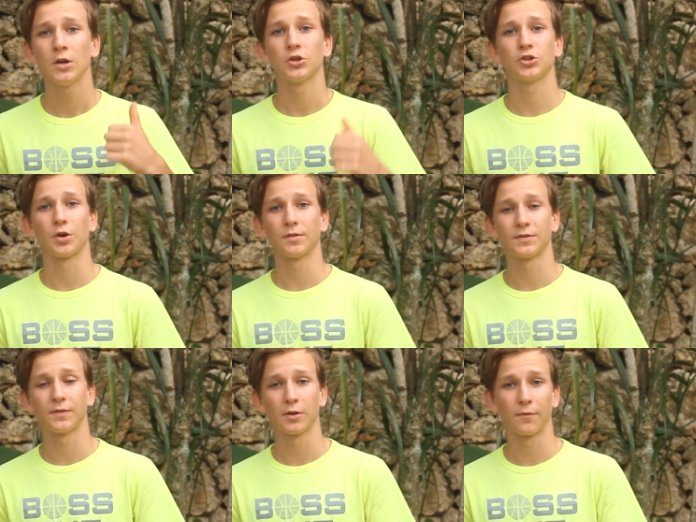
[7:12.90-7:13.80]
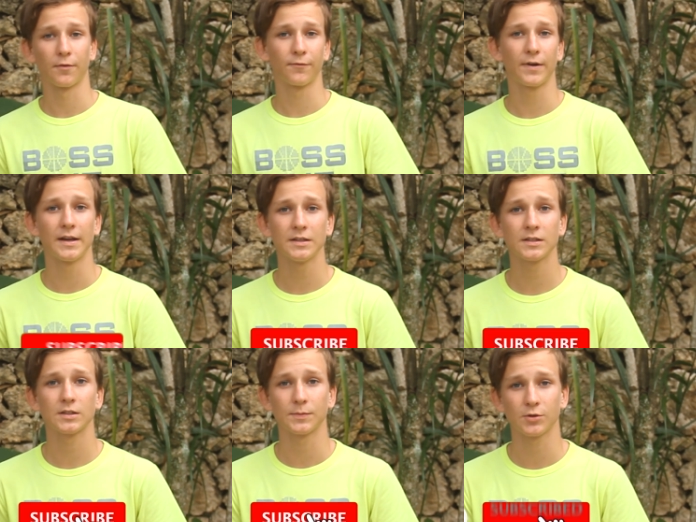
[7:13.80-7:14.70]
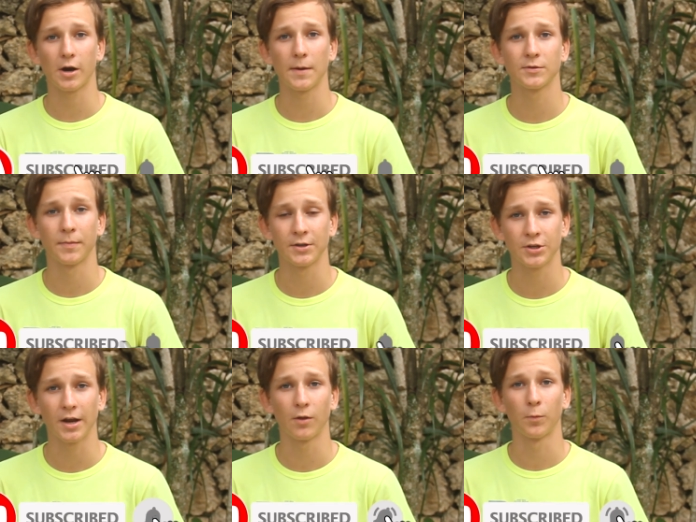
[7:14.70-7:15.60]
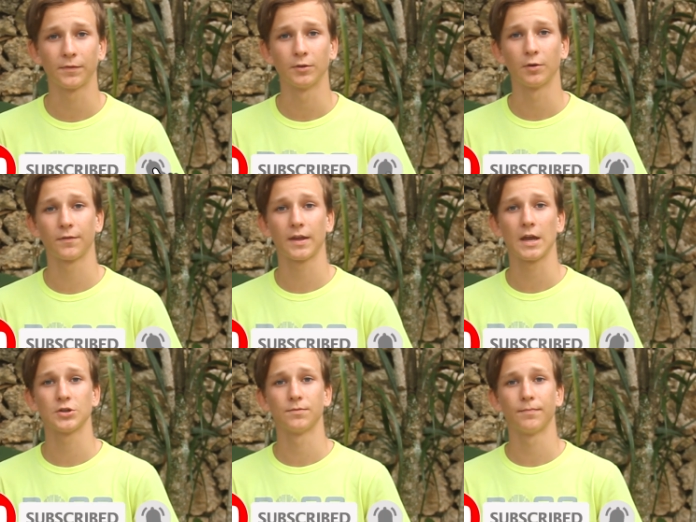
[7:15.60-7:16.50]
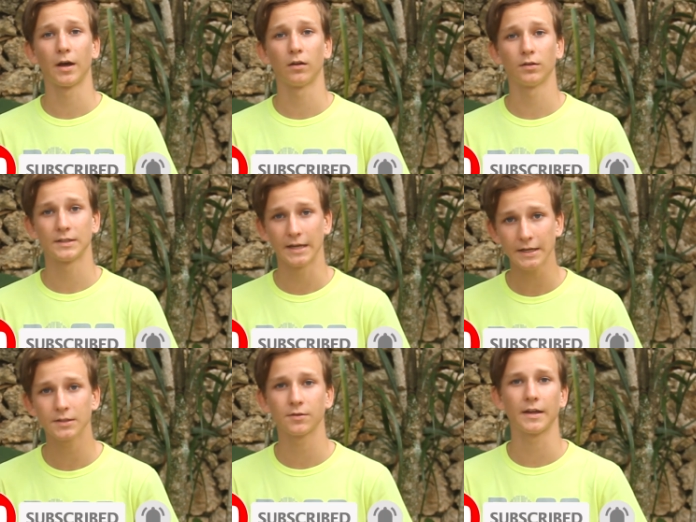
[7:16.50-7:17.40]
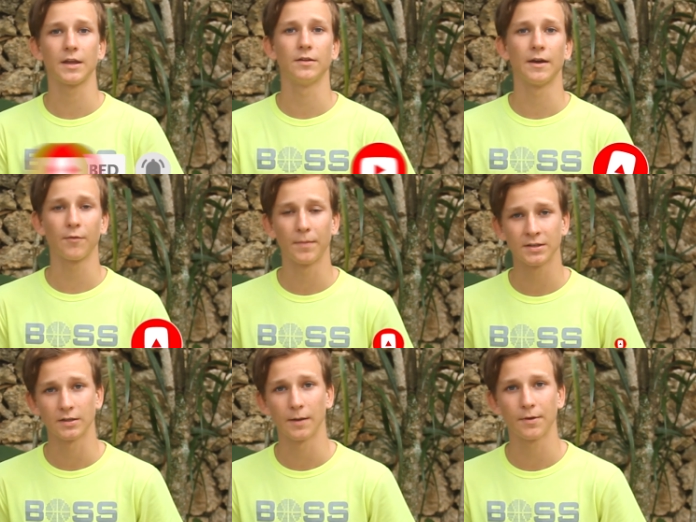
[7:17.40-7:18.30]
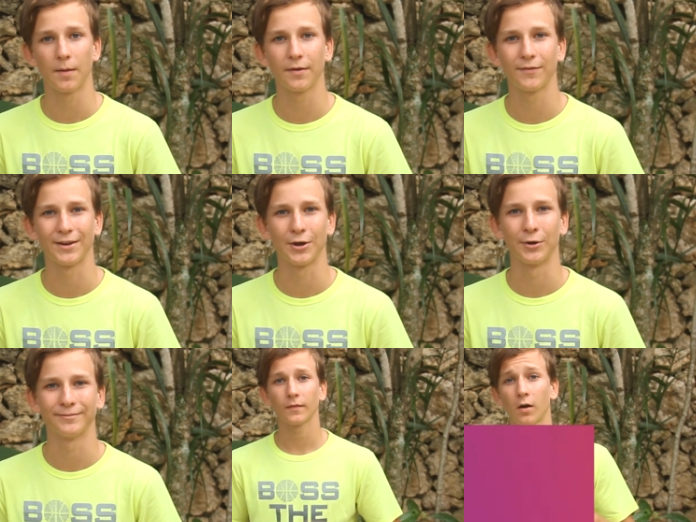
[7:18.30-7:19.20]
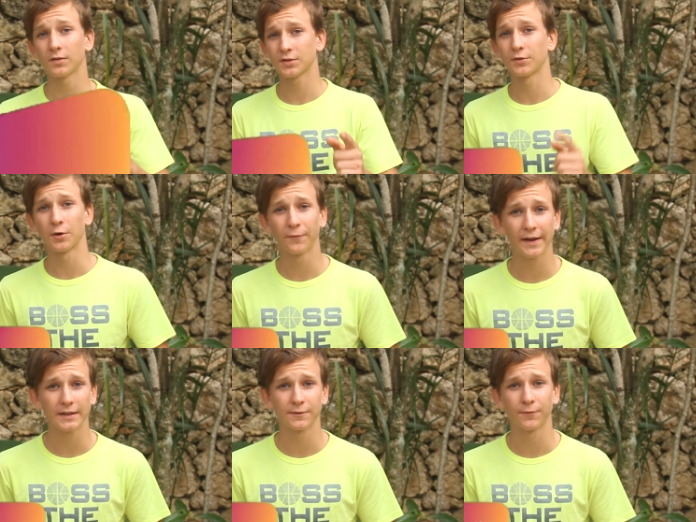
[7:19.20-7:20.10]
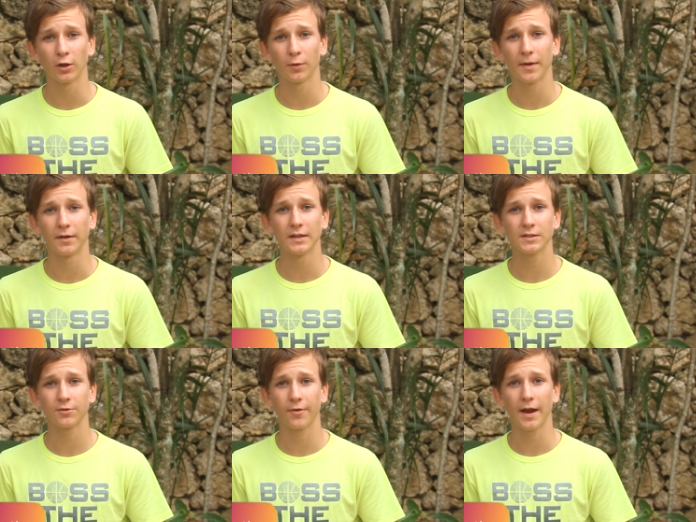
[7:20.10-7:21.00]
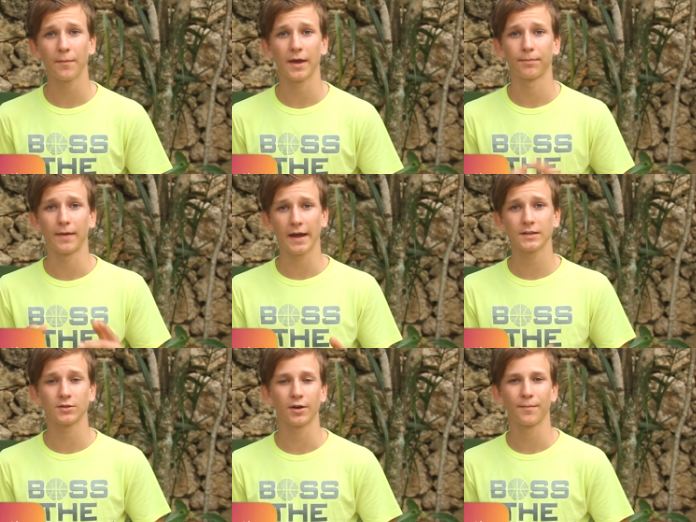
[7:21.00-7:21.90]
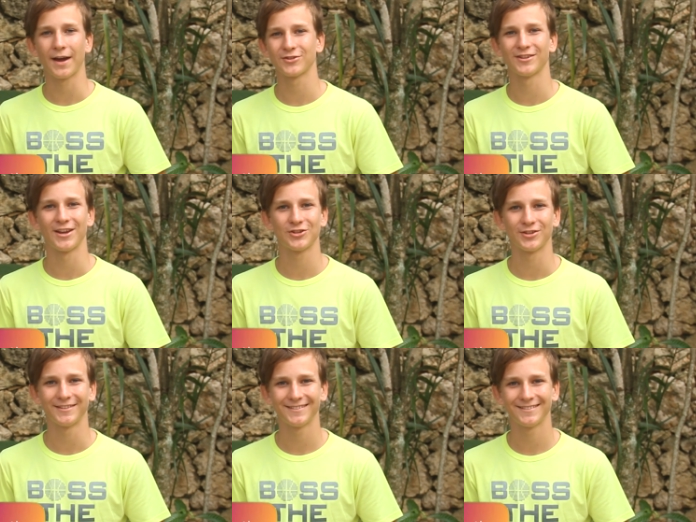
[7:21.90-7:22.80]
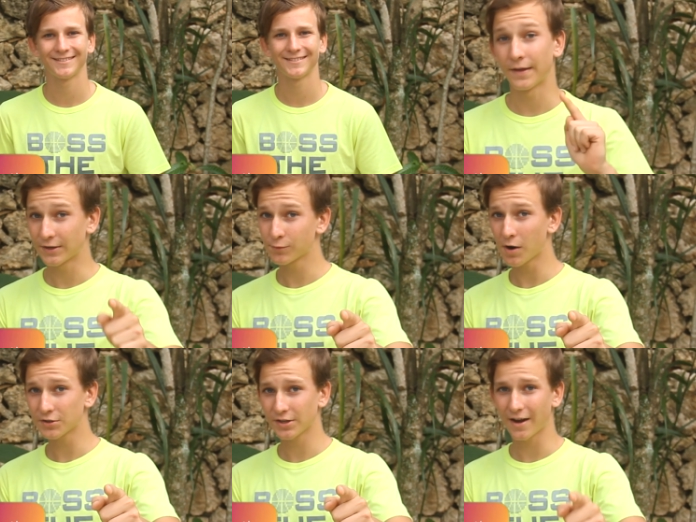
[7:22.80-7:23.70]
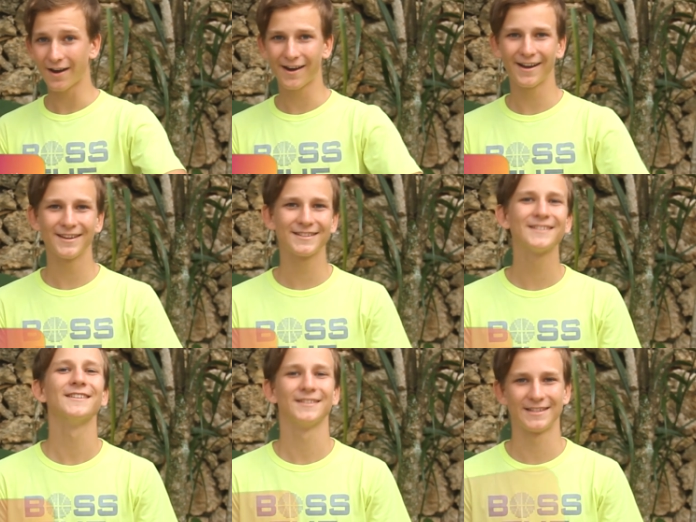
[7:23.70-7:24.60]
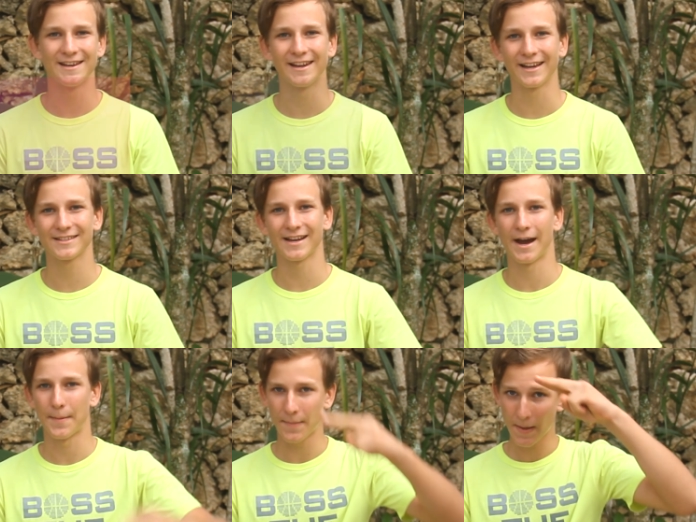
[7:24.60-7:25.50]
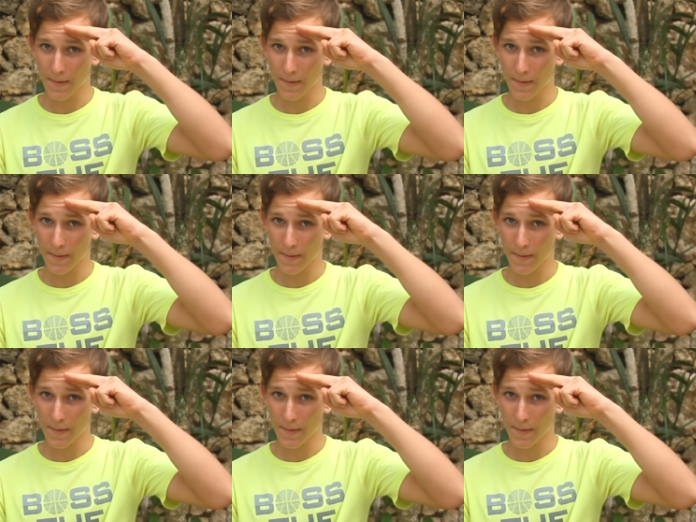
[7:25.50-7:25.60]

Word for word: share this video with your friends, subscribe to my channel with the notification bell ticked so that you never miss an upcoming video. Also, don't forget to follow me on Instagram at max.imagination. Thanks for watching, guys. See you next time.